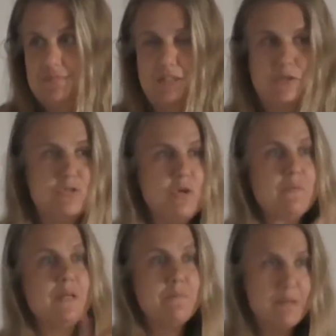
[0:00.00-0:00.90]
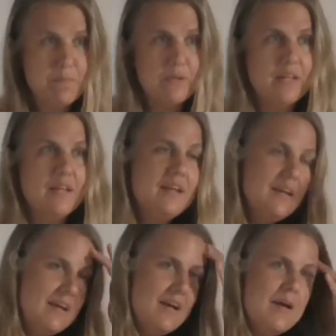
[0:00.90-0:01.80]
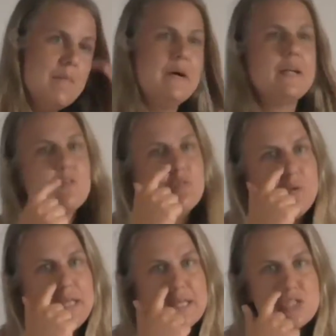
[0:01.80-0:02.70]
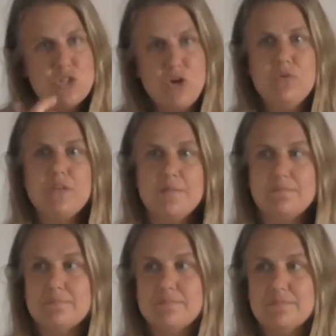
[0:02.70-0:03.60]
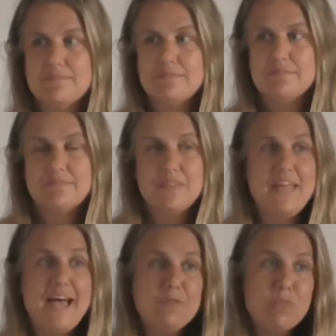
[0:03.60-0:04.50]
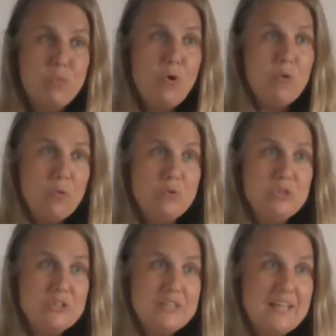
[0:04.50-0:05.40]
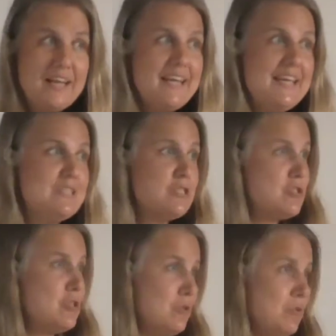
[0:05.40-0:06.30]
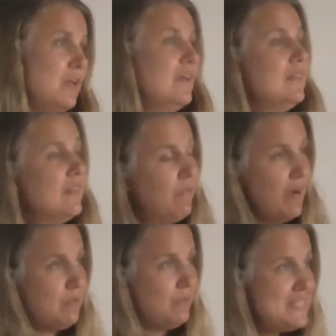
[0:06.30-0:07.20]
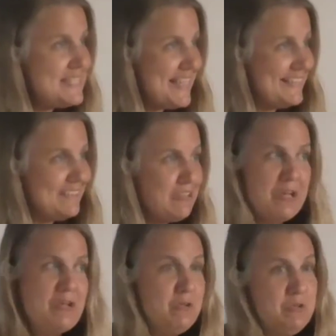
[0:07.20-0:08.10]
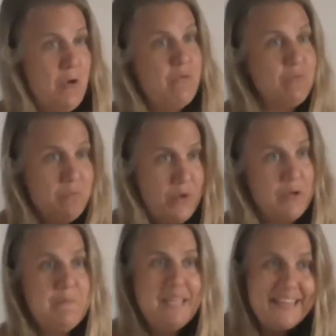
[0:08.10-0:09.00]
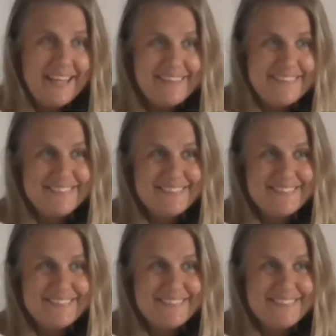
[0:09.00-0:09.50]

Like, there's so many people. But if we can show them that road leads to the Great Reset, and you don't want to be there.